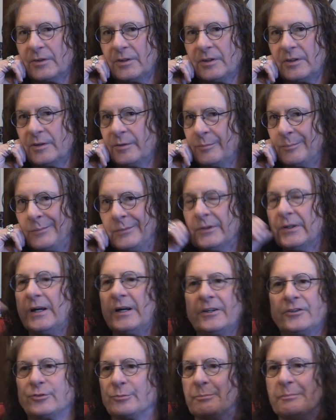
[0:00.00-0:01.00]
uh,
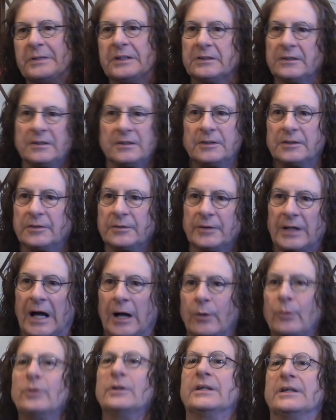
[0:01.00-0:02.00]
large mill yeah.
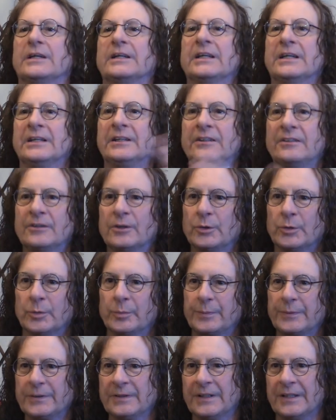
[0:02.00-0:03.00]
outlet, Ann yeah. and
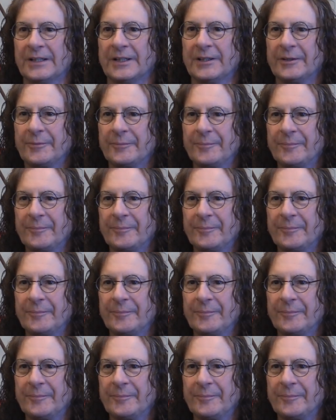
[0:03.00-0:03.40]
Hope, yeah.